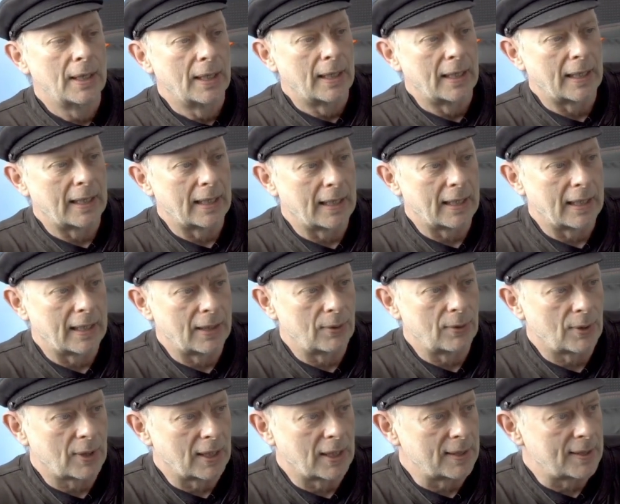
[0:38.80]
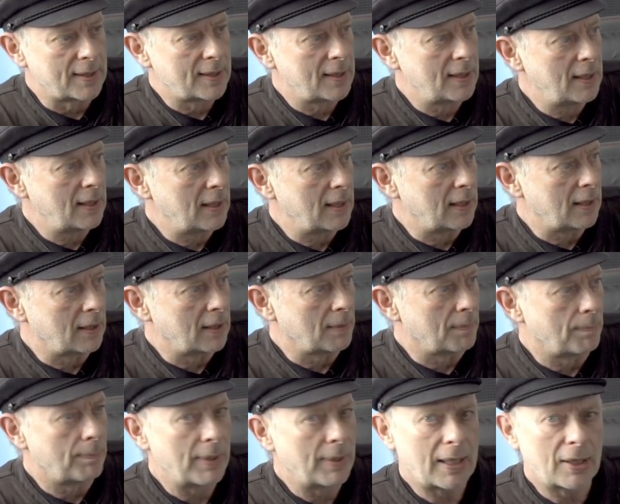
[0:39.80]
You can see in the
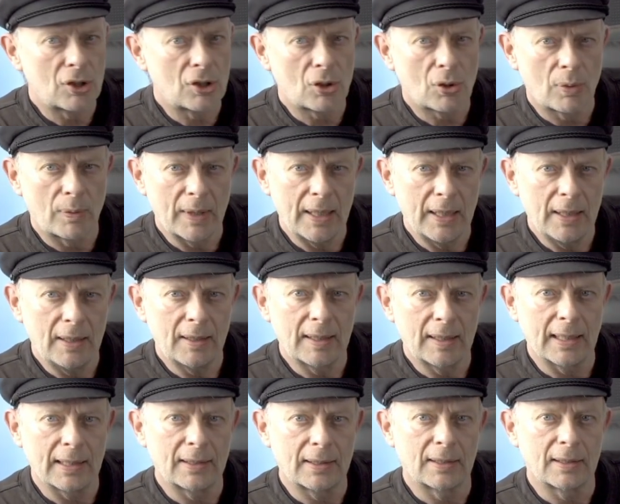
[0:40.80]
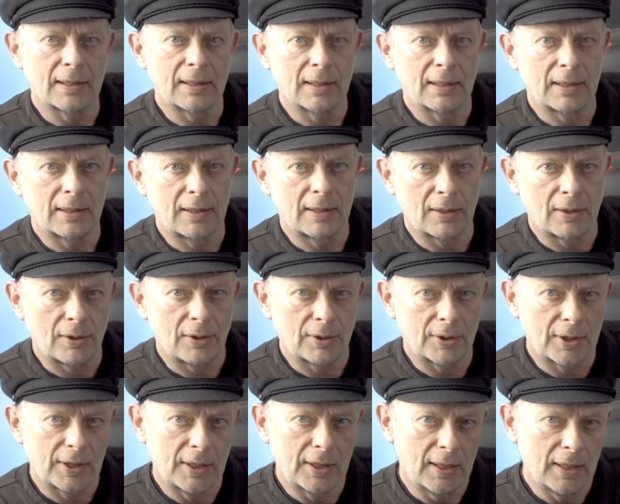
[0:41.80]
big screen that there are
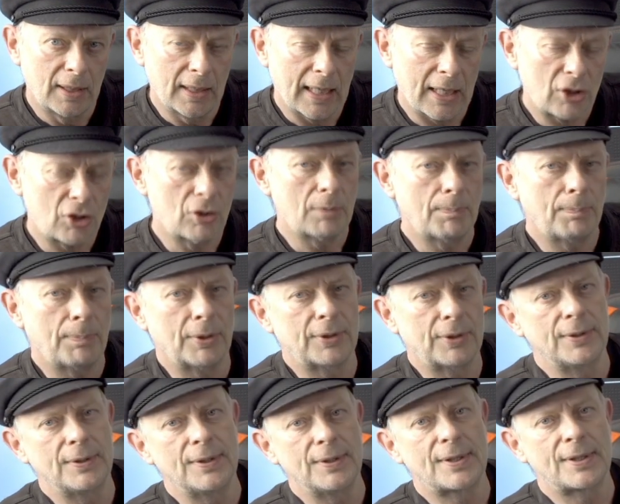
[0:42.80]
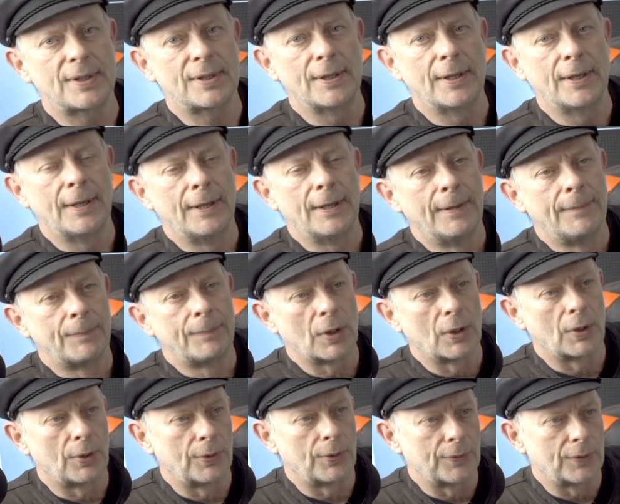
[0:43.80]
the action buttons.
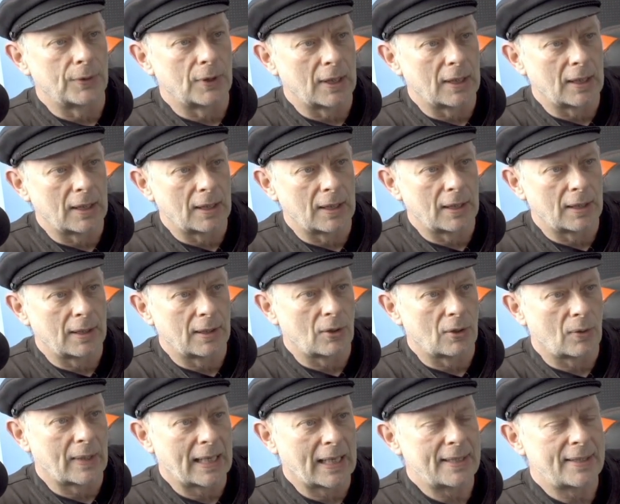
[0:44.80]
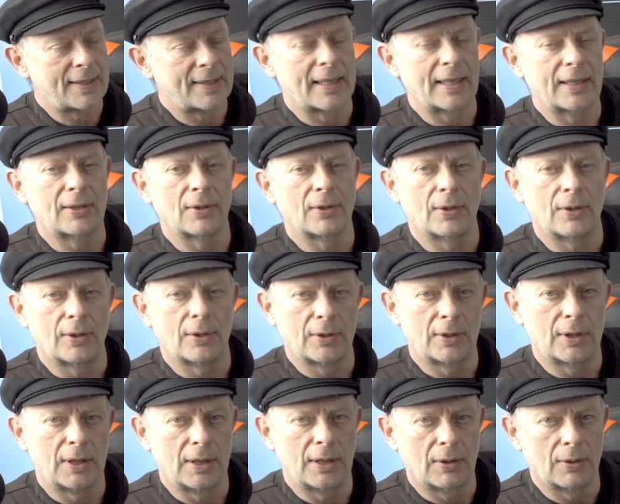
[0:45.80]
On the right side are
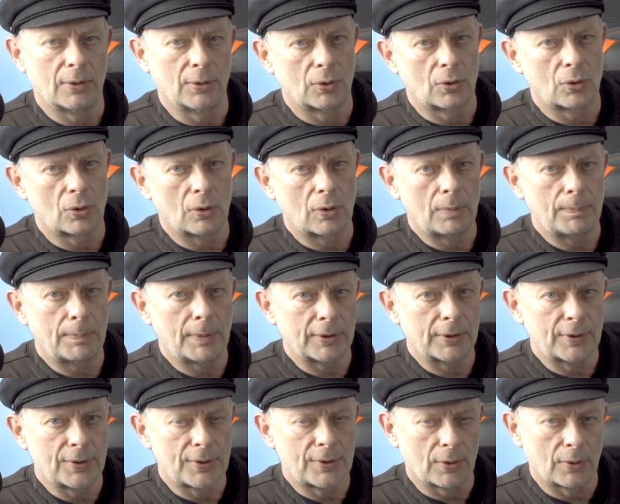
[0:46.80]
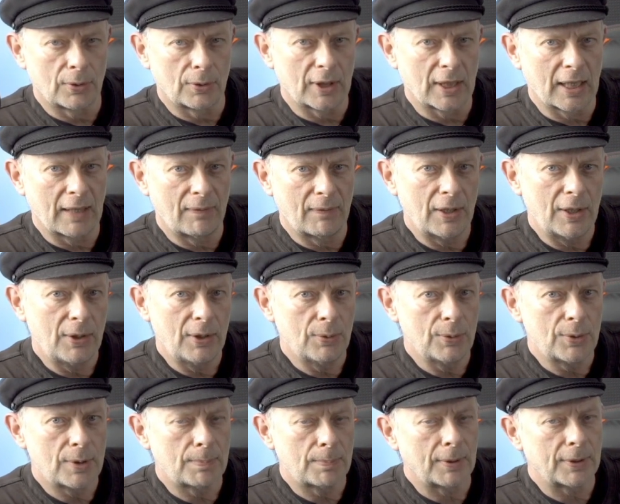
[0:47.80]
the control buttons or the heavily
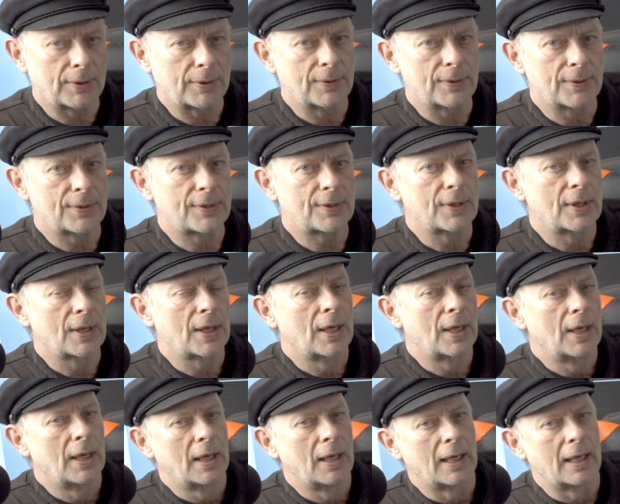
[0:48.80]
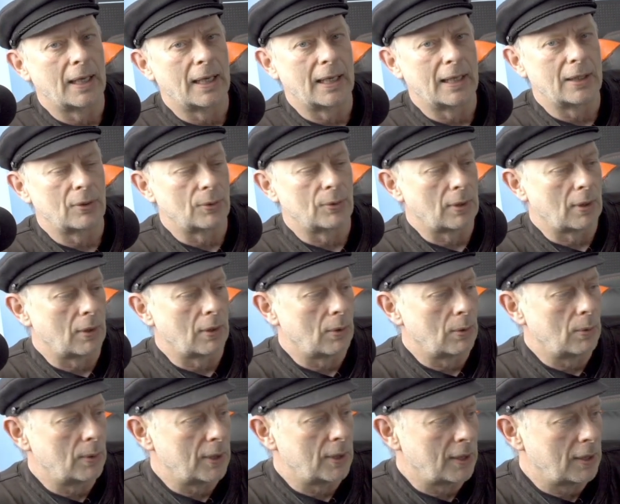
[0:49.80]
used buttons, and on the
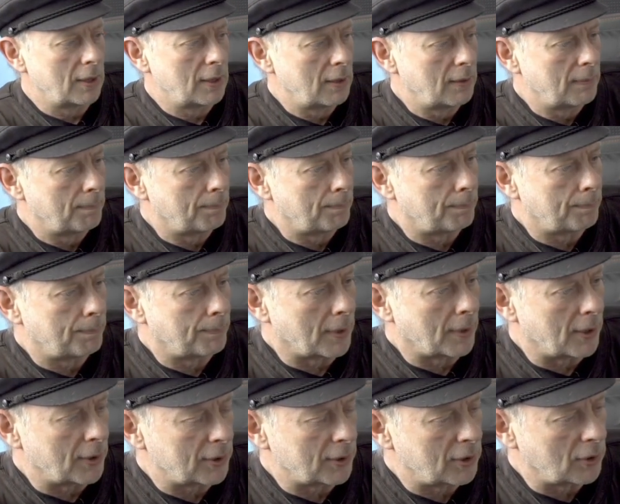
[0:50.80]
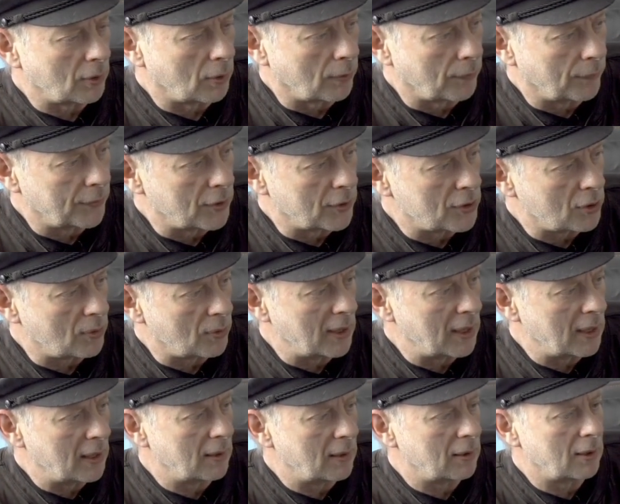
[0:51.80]
lower part of the
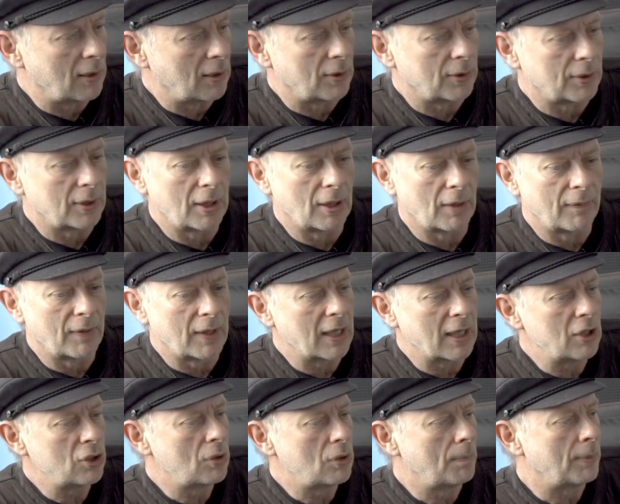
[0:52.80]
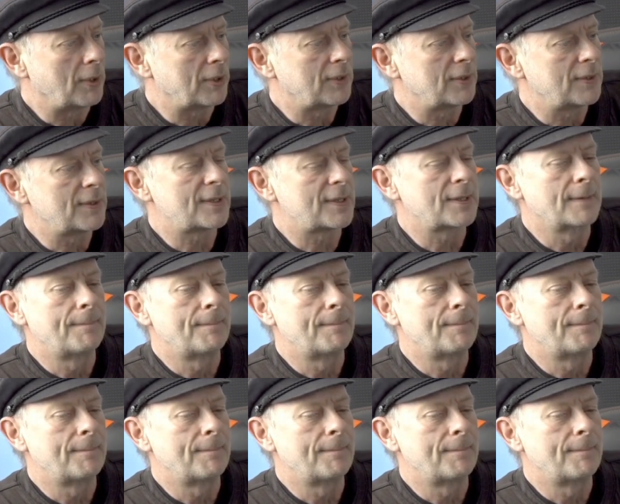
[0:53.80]
screen there are the navigation buttons.